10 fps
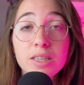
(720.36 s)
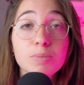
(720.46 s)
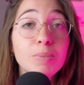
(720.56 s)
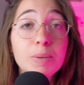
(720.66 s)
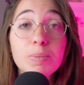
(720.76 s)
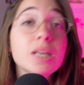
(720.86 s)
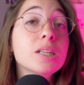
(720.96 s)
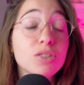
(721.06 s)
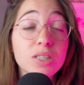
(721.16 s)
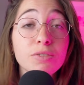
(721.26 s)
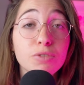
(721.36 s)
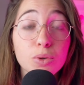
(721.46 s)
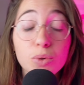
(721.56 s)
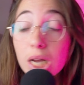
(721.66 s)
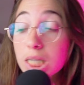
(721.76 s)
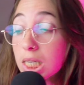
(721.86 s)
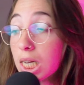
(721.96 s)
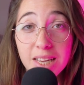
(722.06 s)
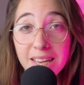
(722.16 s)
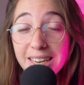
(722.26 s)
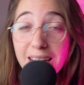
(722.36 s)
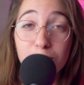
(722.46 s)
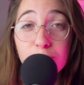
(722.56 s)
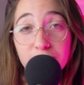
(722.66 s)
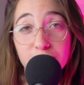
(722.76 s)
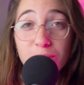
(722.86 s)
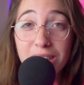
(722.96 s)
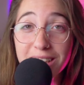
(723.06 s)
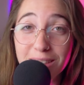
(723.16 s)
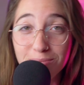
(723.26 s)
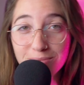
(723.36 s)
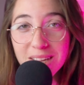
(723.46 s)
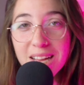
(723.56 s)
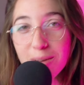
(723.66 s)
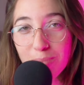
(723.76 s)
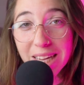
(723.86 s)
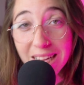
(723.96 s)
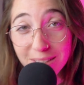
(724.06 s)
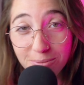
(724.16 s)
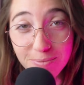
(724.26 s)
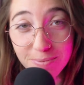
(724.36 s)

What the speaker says: that might be interesting for you guys. And yeah, I'm gonna see you next time. Bye guys.